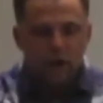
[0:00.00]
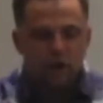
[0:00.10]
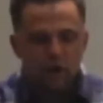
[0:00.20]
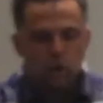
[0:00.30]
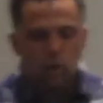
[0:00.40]

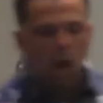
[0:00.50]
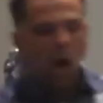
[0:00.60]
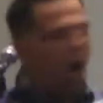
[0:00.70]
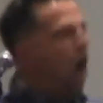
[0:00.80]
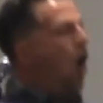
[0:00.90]
You
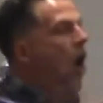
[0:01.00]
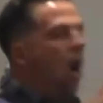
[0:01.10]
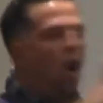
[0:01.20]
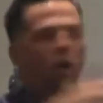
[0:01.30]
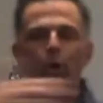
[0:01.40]

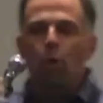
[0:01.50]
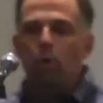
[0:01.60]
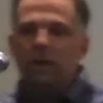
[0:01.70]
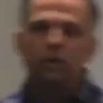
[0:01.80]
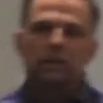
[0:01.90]
all
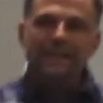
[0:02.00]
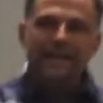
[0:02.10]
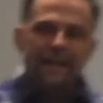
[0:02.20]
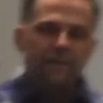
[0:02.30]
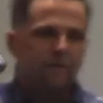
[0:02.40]
will
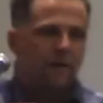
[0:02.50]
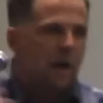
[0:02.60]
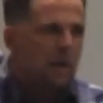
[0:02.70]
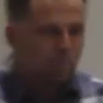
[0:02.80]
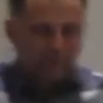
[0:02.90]
live
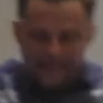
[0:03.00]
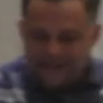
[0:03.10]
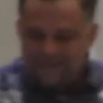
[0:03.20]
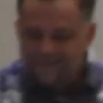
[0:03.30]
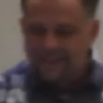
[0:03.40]

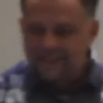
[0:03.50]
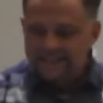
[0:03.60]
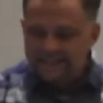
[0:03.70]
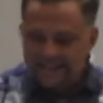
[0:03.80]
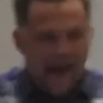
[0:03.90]
blessed
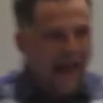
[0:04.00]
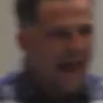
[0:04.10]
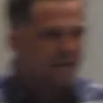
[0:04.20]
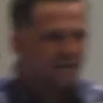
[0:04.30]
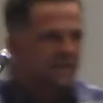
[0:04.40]

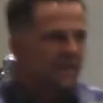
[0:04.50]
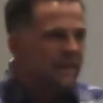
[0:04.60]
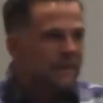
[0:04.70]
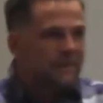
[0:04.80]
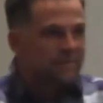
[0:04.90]
lives
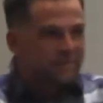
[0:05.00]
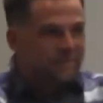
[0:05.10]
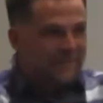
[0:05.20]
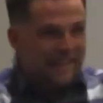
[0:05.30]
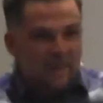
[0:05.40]

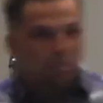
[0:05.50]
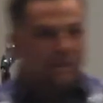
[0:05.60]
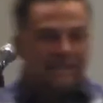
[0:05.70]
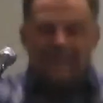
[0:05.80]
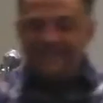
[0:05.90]
in the
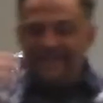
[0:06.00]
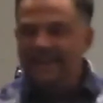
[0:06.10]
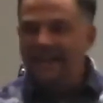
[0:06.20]
blessing